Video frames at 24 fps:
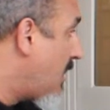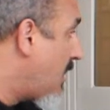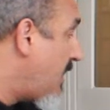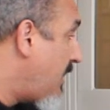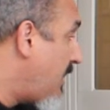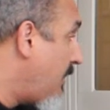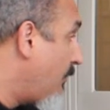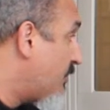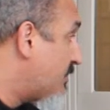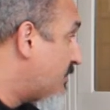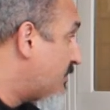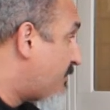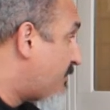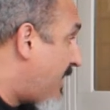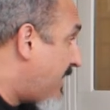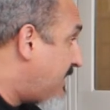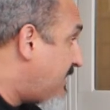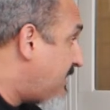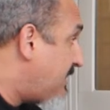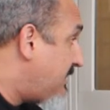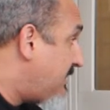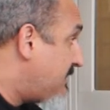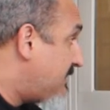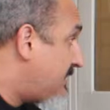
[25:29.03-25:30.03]
It was my
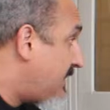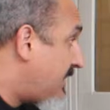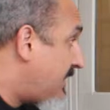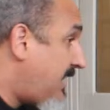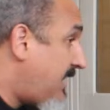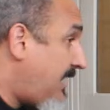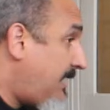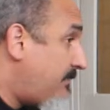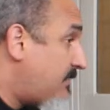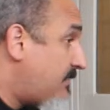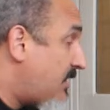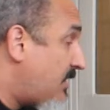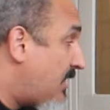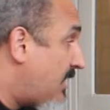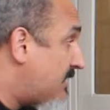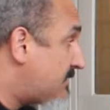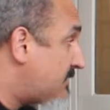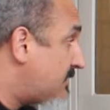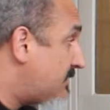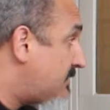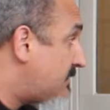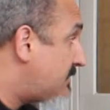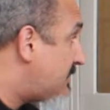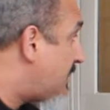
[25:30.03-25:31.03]
kids that came to
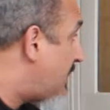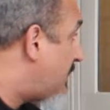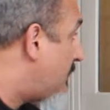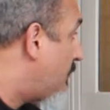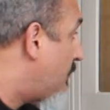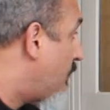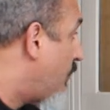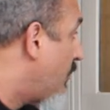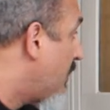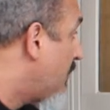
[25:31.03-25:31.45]
us and said, we